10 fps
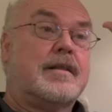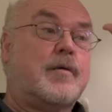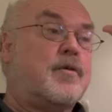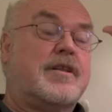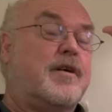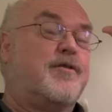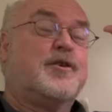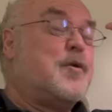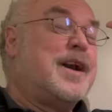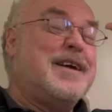They weren't there for
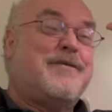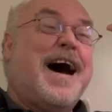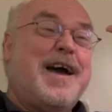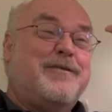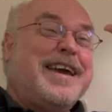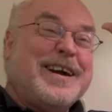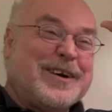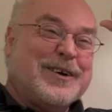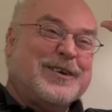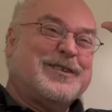twenty-five
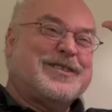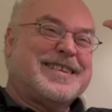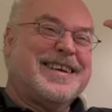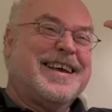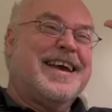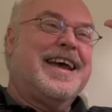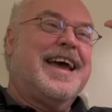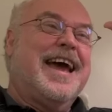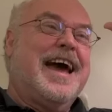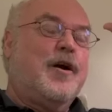years.
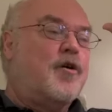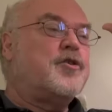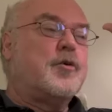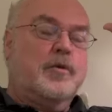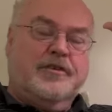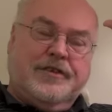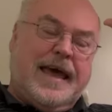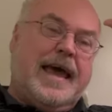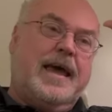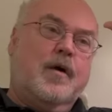And OSHA will
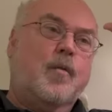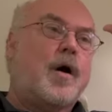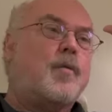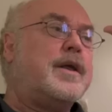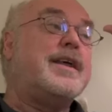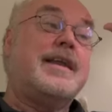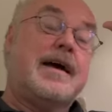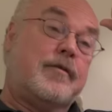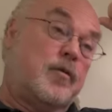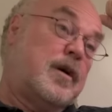say, well, we didn't
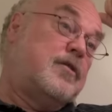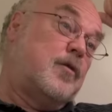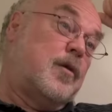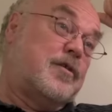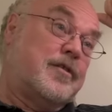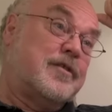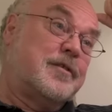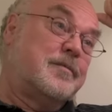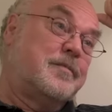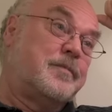have the
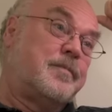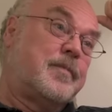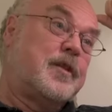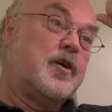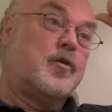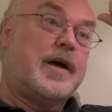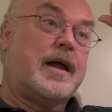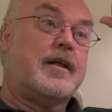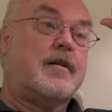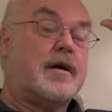resources to go
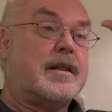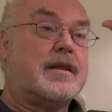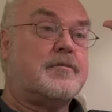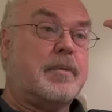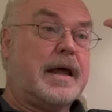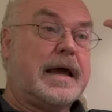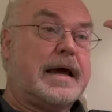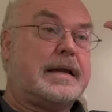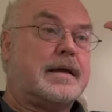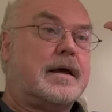down and look at this
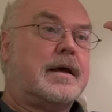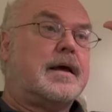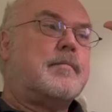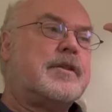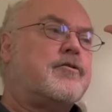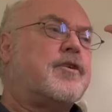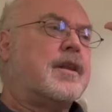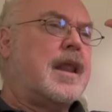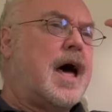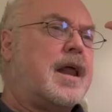plant. But there's a
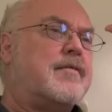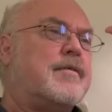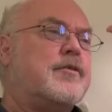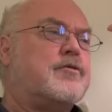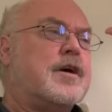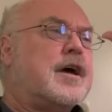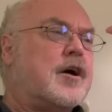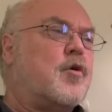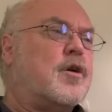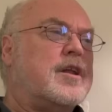lot of, there's,
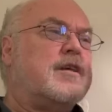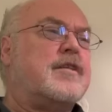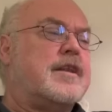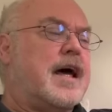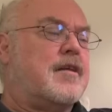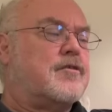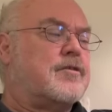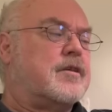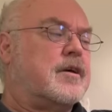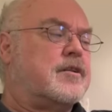according to the
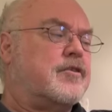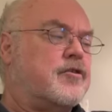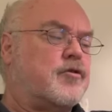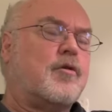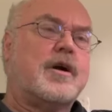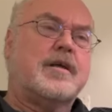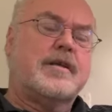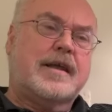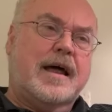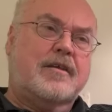Dallas, uh, to the story in
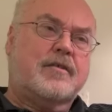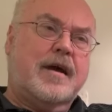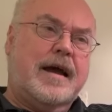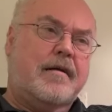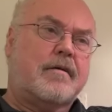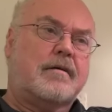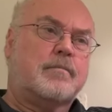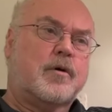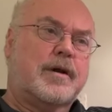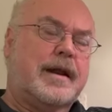the Dallas
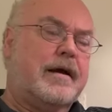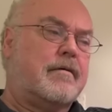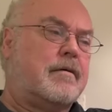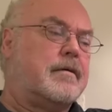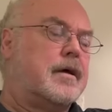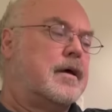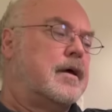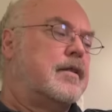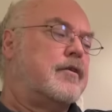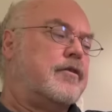Herald, Morning Herald,
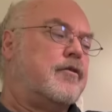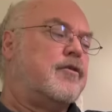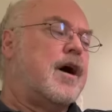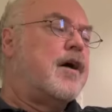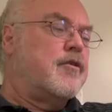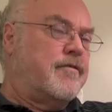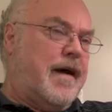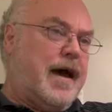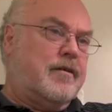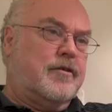th there are other
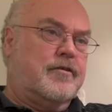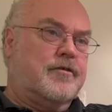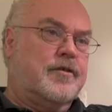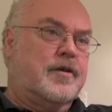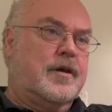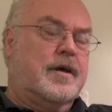factors.